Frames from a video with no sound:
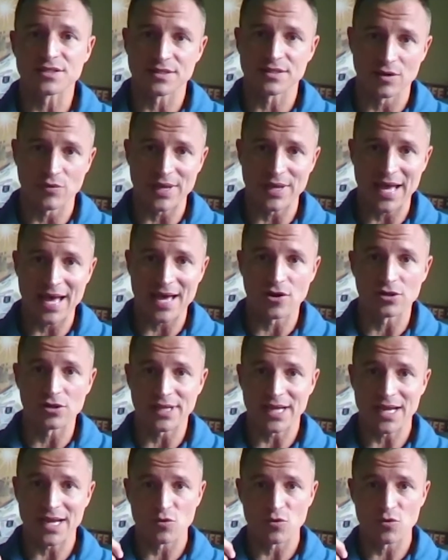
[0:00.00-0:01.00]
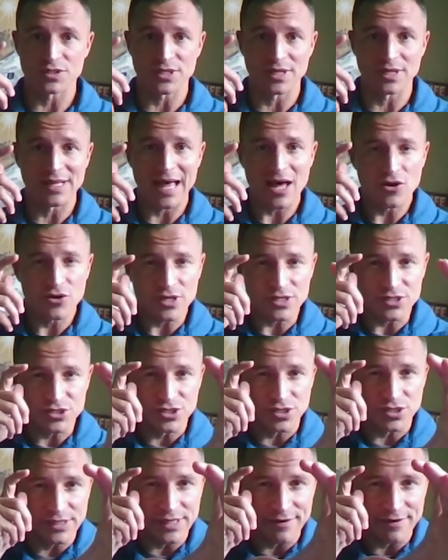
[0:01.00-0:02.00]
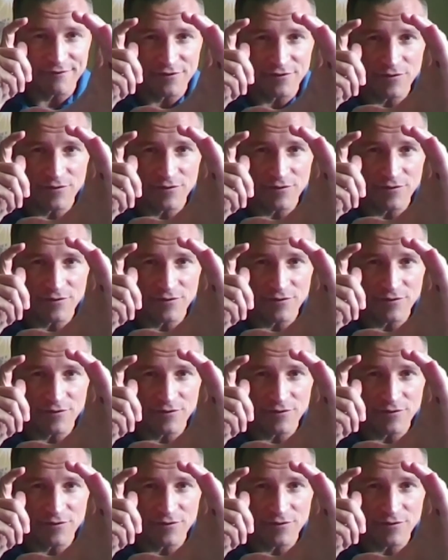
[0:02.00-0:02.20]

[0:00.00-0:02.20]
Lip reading: that we had on cameras allowed us to